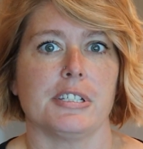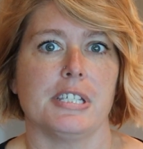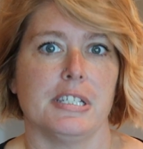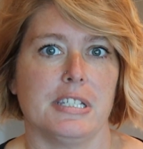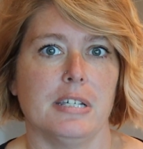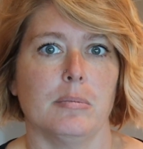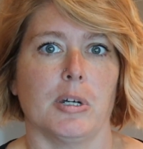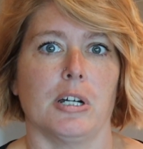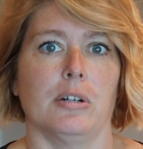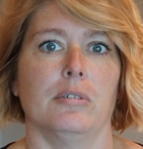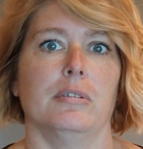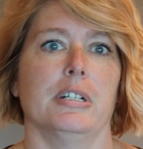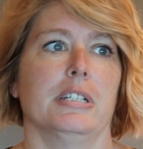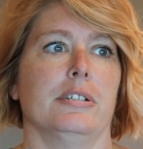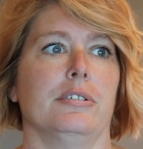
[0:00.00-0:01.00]
to
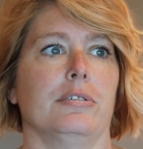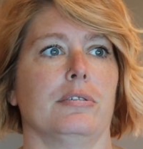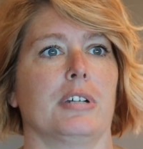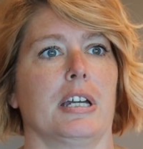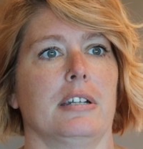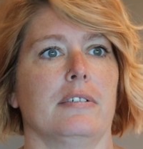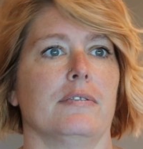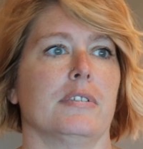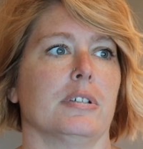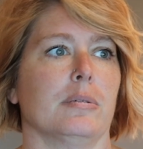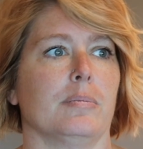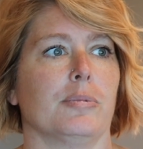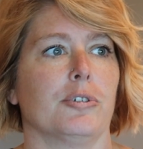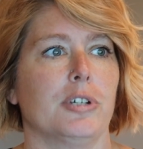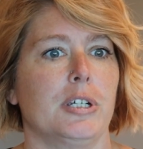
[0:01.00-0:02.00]
demo and do kind of
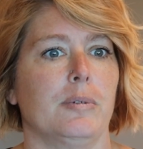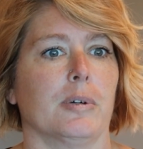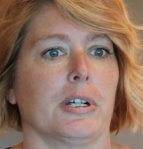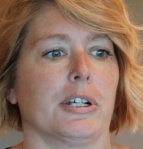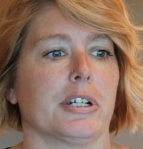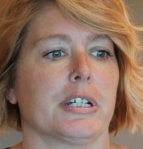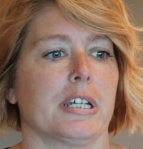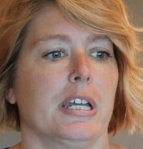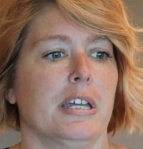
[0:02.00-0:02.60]
the pre-work.